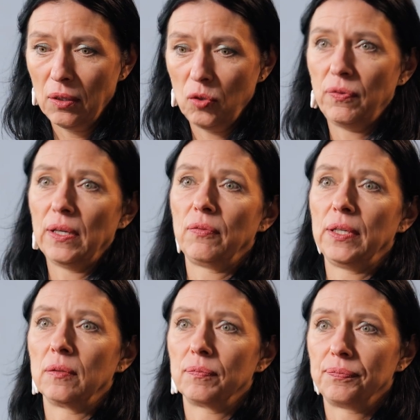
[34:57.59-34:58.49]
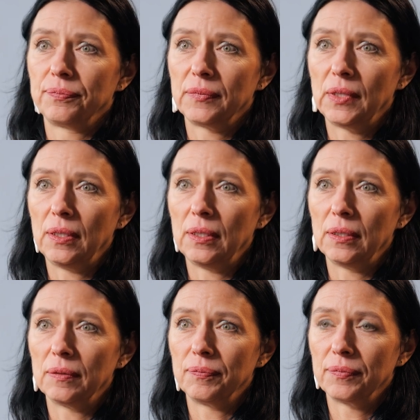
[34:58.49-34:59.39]
you will win
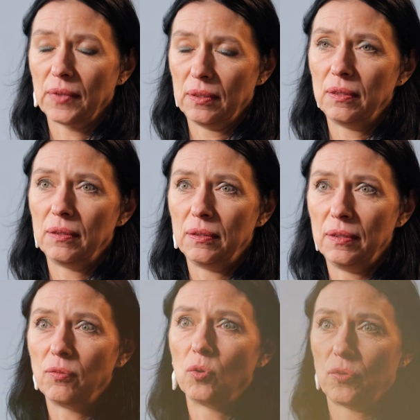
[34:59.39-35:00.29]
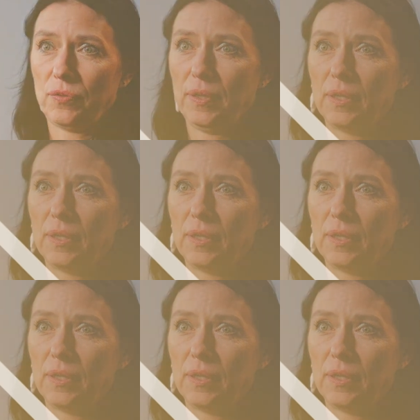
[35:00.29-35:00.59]
the war.